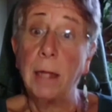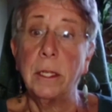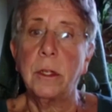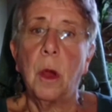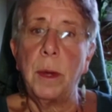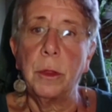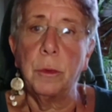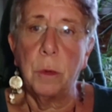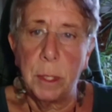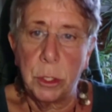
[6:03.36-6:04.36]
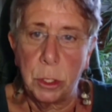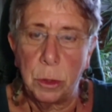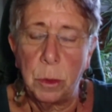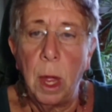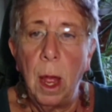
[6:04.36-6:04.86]
is going through it
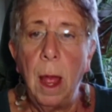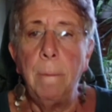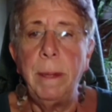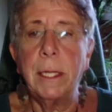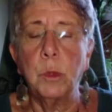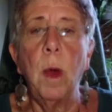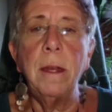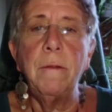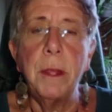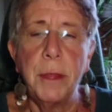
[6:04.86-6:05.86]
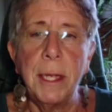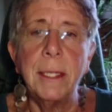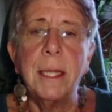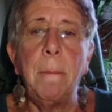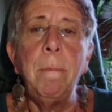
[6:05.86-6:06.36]
too. Because one of the things
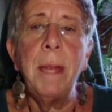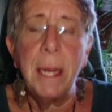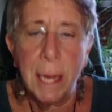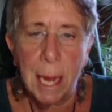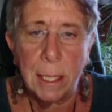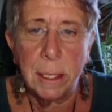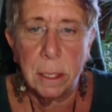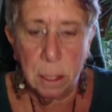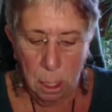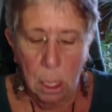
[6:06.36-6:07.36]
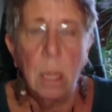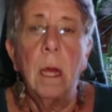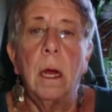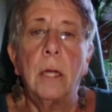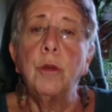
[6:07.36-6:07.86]
that mitigates
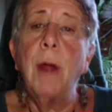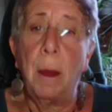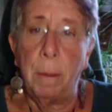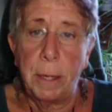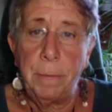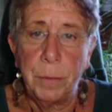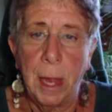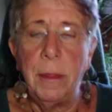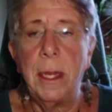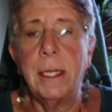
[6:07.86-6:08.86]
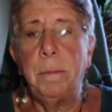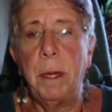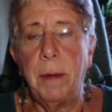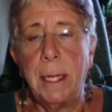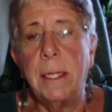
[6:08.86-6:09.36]
a trauma and the
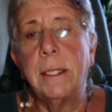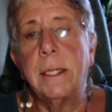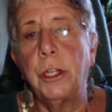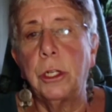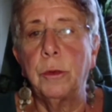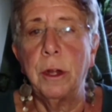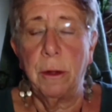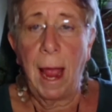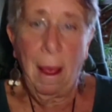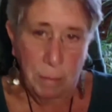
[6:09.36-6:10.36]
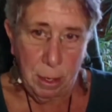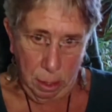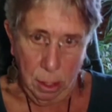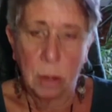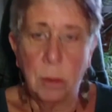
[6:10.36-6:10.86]
experience that children are having
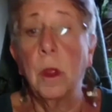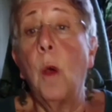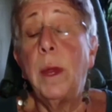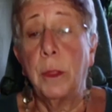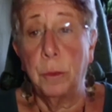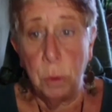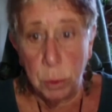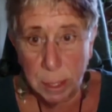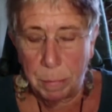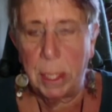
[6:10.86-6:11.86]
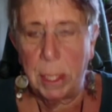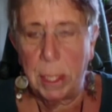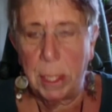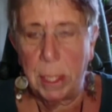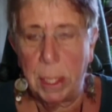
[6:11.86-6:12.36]
going through something
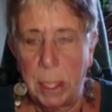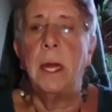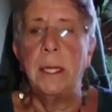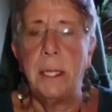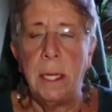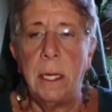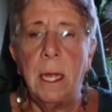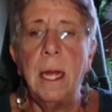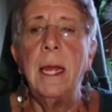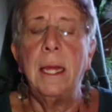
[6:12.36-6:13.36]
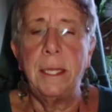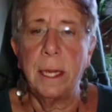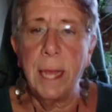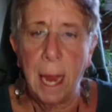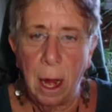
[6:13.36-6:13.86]
like COVID-19 is a
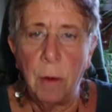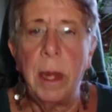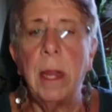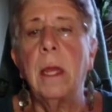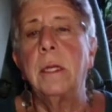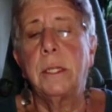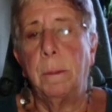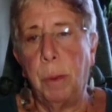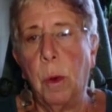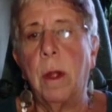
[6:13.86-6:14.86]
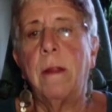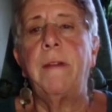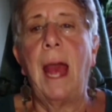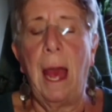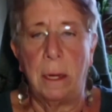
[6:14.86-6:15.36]
caring, supportive
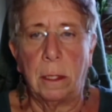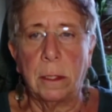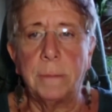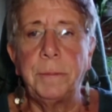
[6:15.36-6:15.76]
adult.